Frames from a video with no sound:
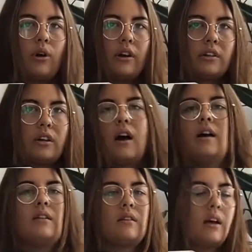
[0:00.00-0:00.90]
product
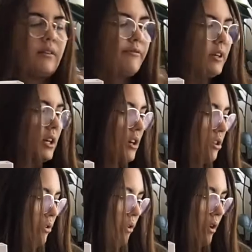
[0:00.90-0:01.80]
guide and like flipping
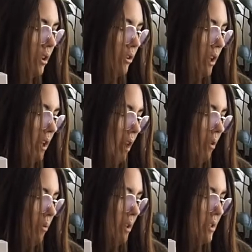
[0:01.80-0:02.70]
through and looking
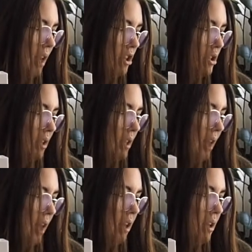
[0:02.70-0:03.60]
at what's actually
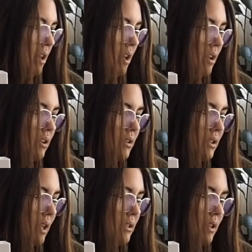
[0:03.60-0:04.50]
there,
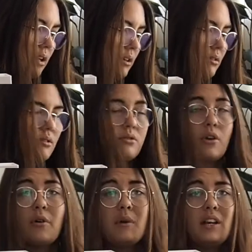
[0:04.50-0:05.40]
because there's like
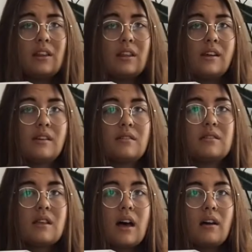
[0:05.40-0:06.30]
so many
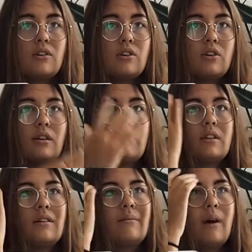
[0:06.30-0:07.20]
things that you don't even
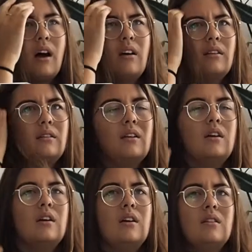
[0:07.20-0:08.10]
think about.
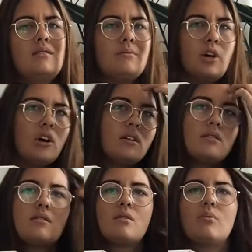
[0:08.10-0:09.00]
And to be
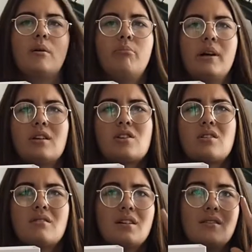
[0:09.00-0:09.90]
honest, the
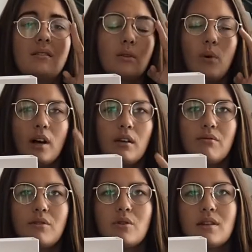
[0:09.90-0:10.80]
webpage is quite
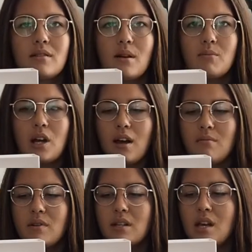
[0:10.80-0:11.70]
confusing
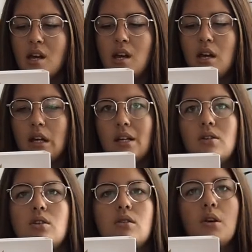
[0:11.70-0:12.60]
sometimes and
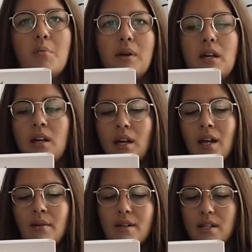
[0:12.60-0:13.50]
it's just so big.
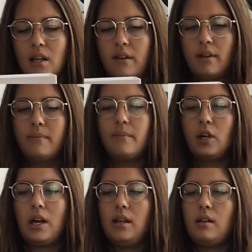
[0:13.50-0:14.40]
Anyways, I love it.
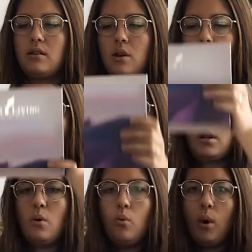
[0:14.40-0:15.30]
Okay, let's open
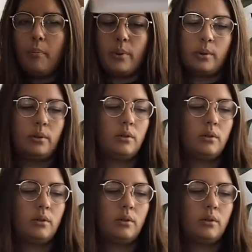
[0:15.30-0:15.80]
this. Whoop.